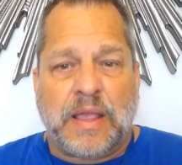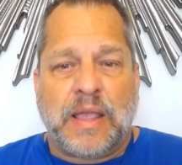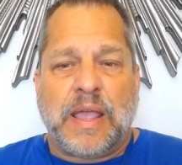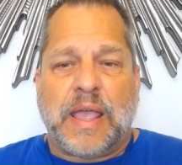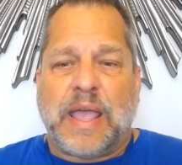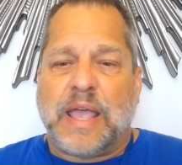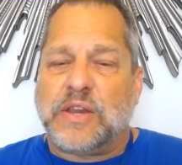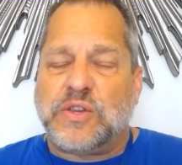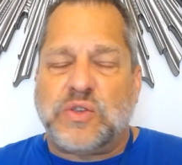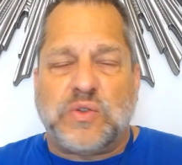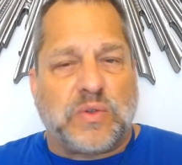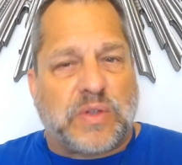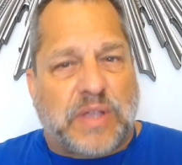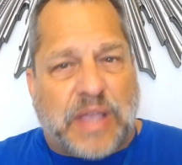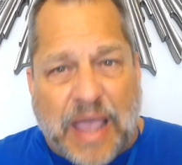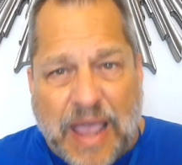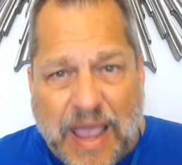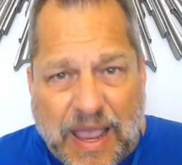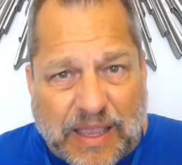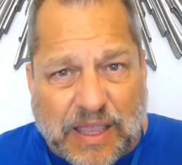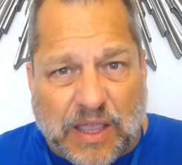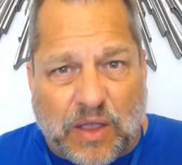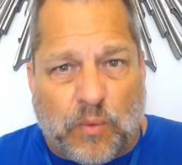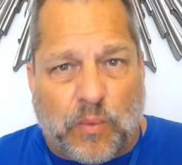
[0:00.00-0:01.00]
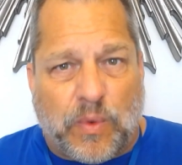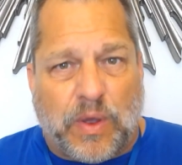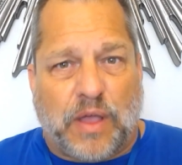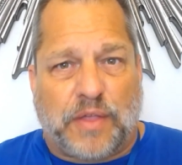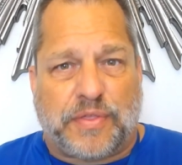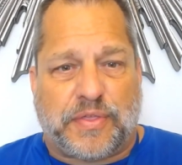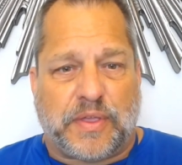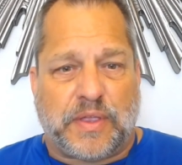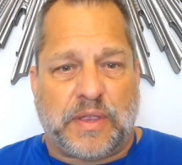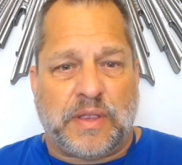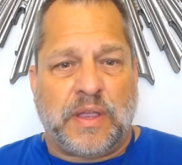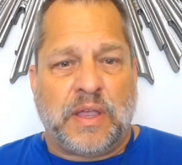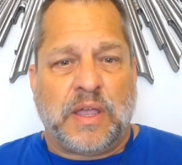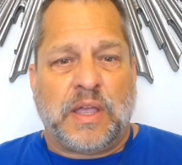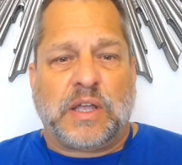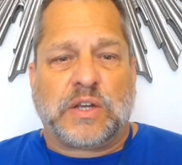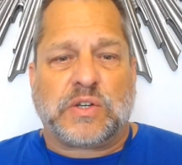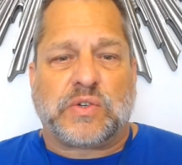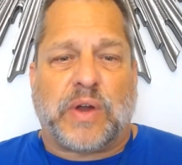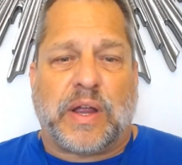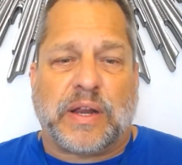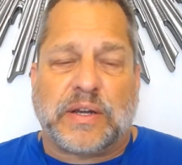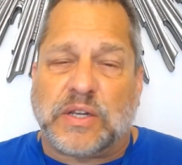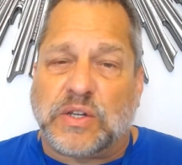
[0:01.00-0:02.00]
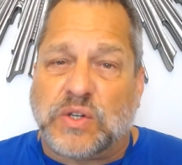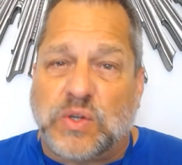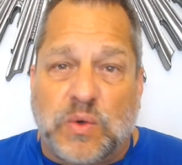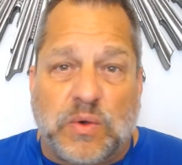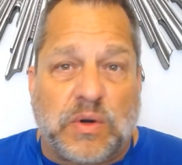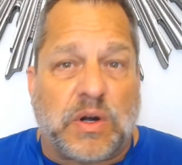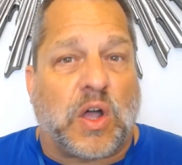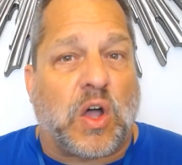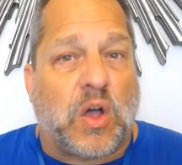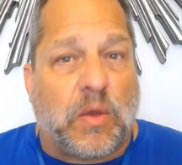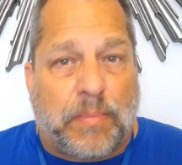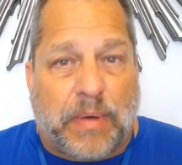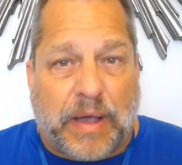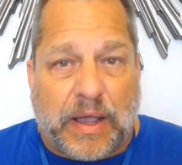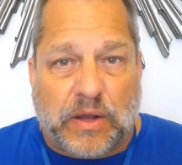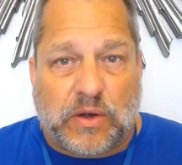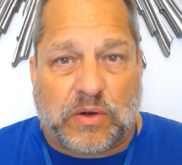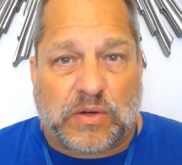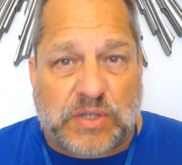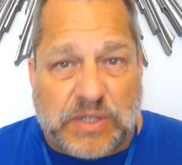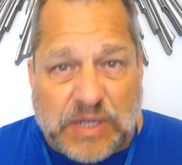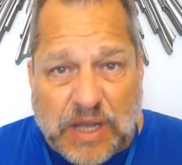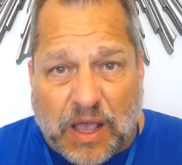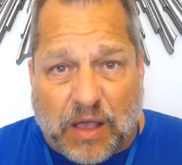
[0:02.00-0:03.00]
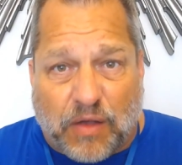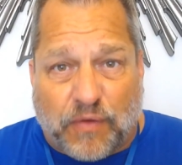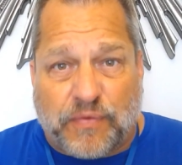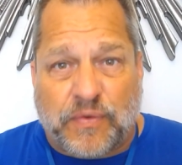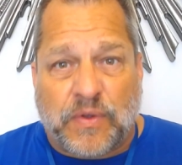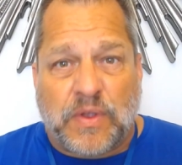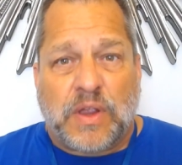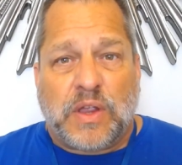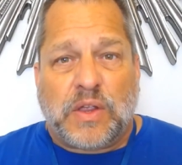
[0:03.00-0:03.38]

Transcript: And you can't get wealthy trying to do it all by yourself.